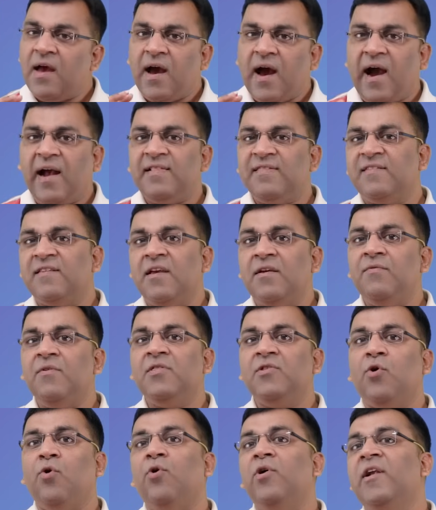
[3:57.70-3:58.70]
I'll stick
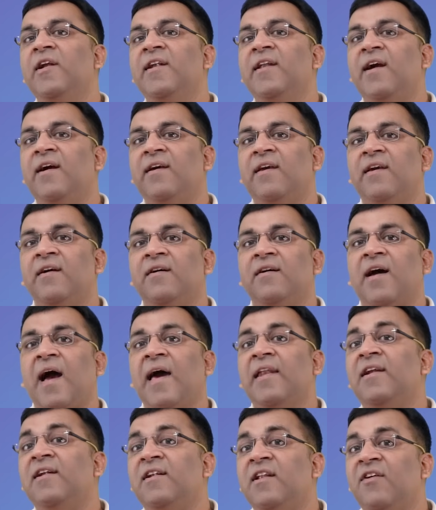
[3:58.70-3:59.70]
with Coal India here,
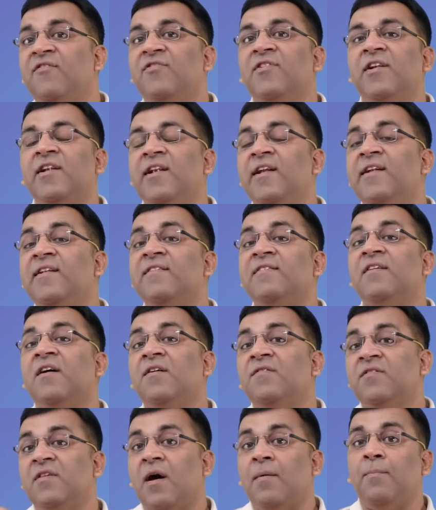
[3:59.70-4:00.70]
and it definitely
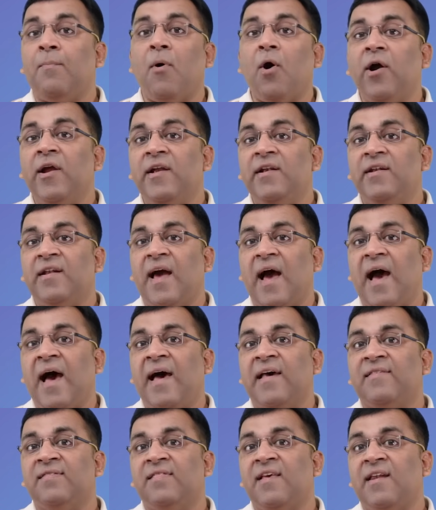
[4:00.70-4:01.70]
deserves a point
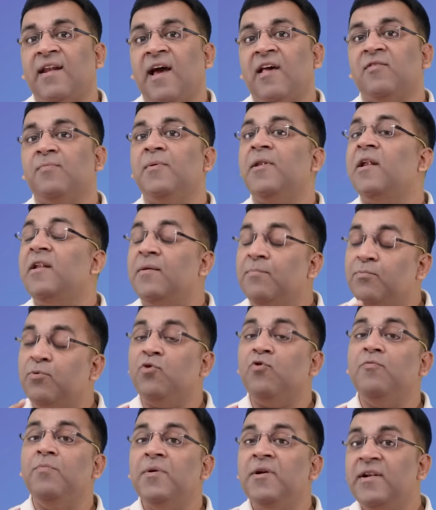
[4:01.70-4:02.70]
as there has been an
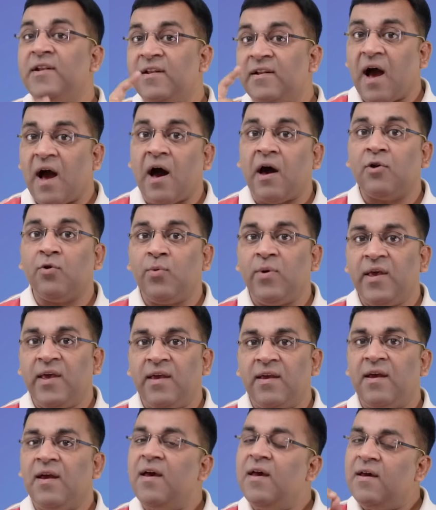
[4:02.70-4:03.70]
improvement ROA,
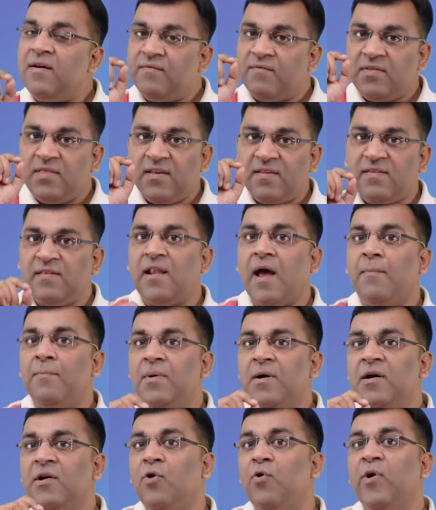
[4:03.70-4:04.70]
with this
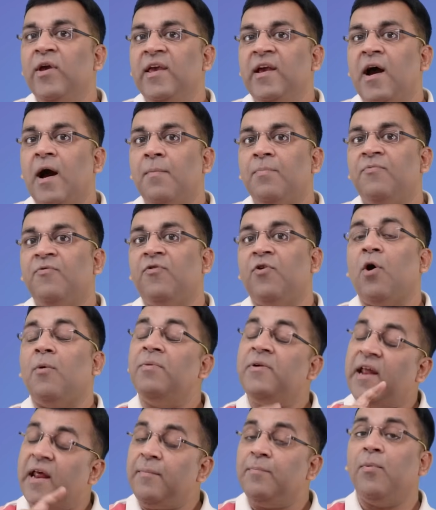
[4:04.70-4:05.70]
number going up from
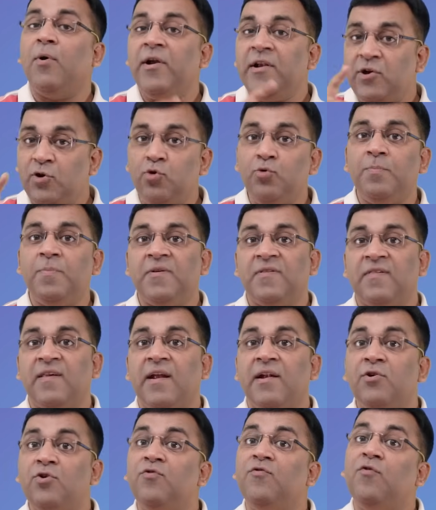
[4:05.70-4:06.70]
10.2%
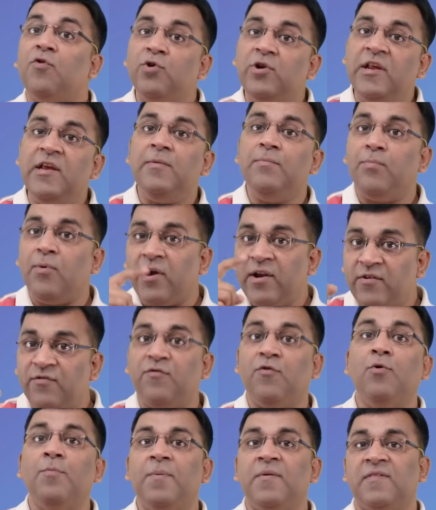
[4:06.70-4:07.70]
to
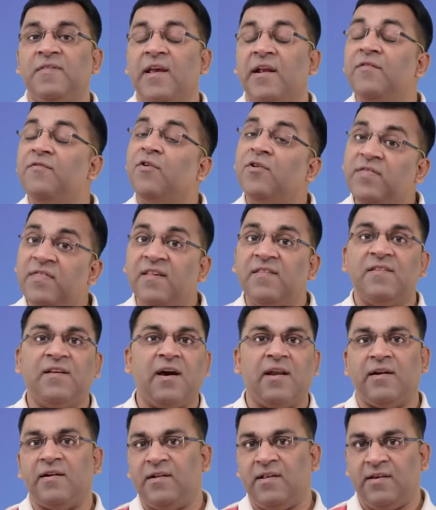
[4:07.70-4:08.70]
14.4% for this
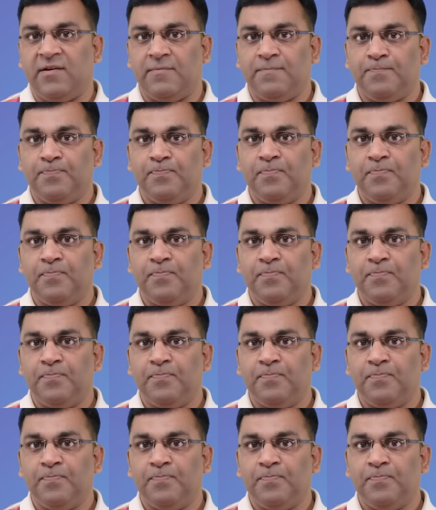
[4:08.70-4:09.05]
current year.